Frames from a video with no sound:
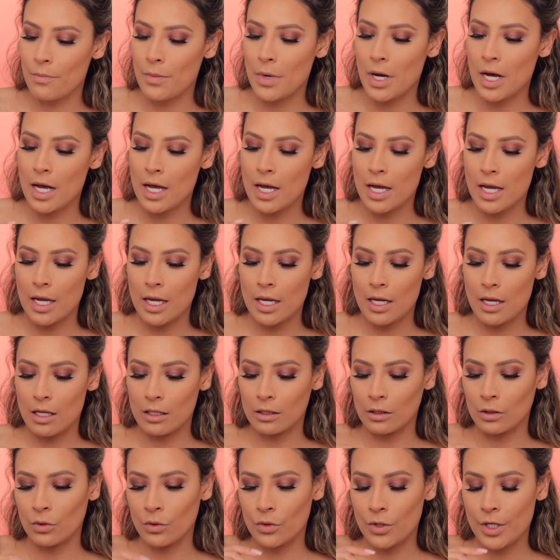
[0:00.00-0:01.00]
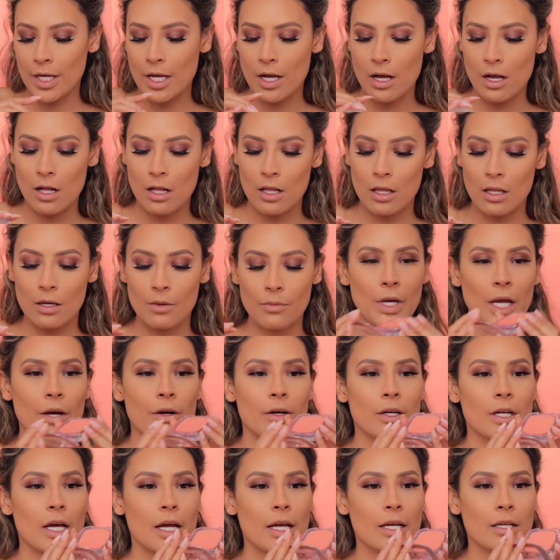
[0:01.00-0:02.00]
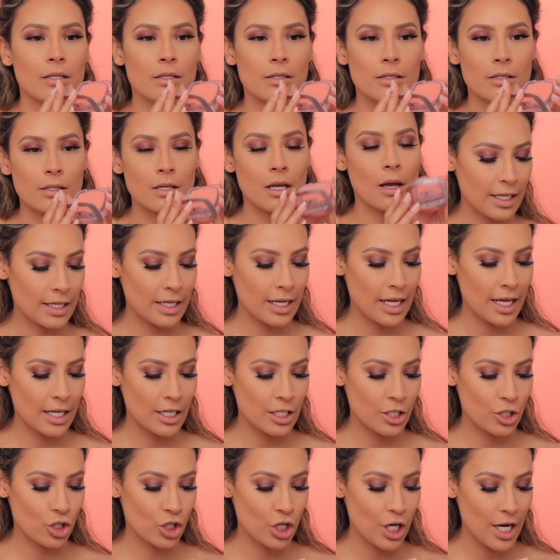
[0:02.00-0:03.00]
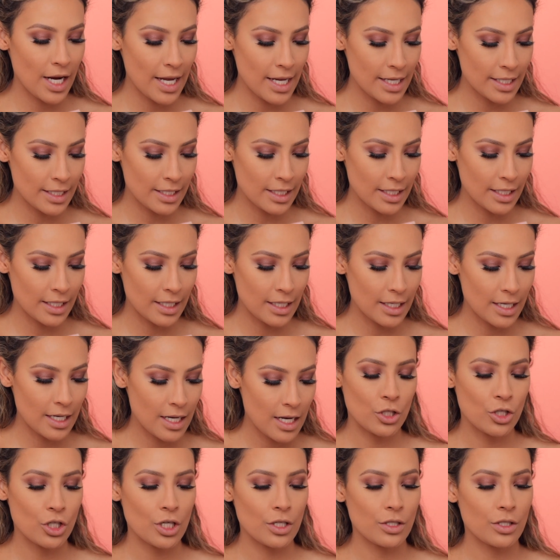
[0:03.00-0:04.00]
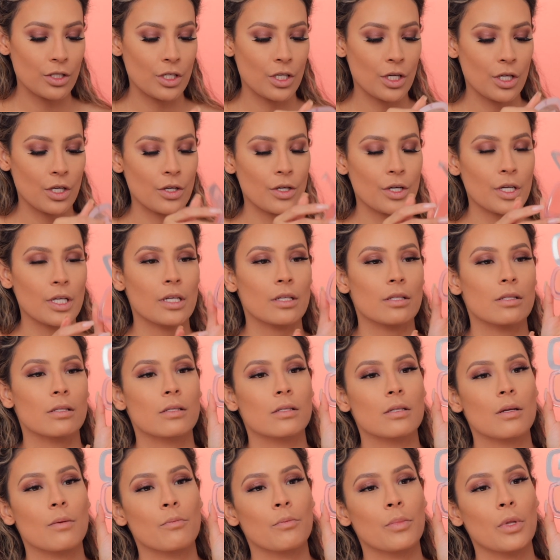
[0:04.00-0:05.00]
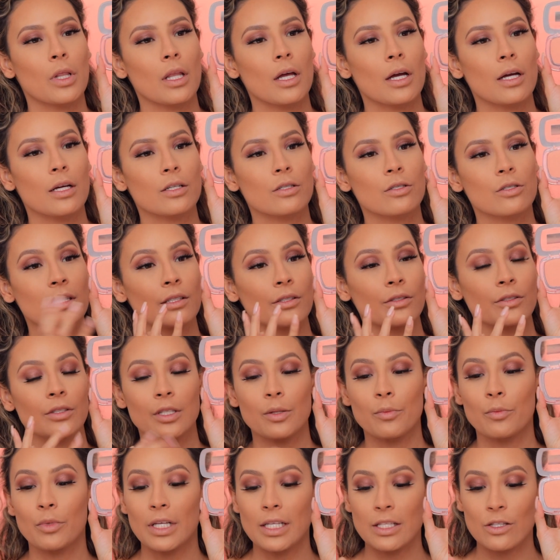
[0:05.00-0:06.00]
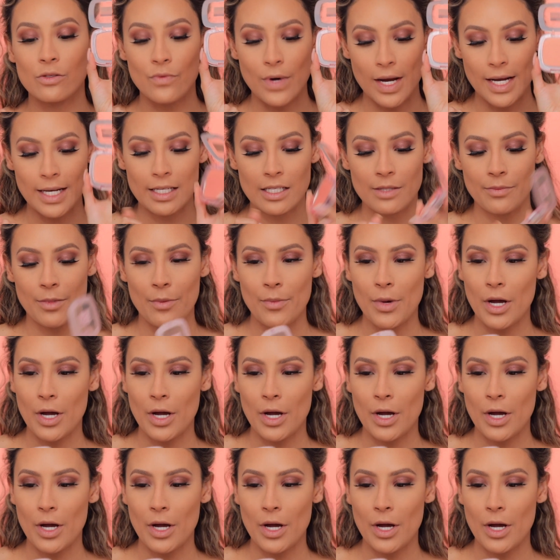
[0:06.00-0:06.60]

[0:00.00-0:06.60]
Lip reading: my L'Oreal Paradise Enchanted Just Curious blush. Literally blends right into my